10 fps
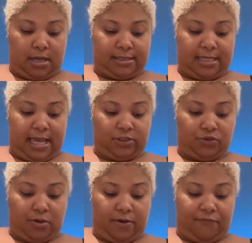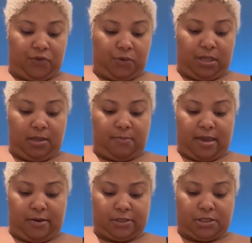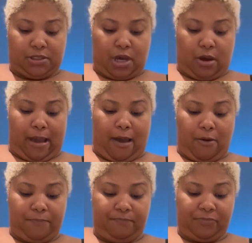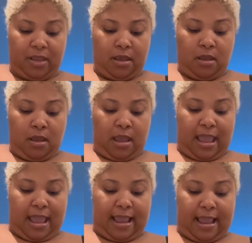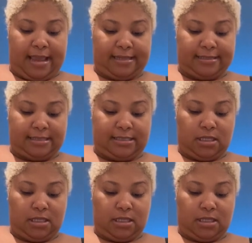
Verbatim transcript: schedule a few emails to go out, and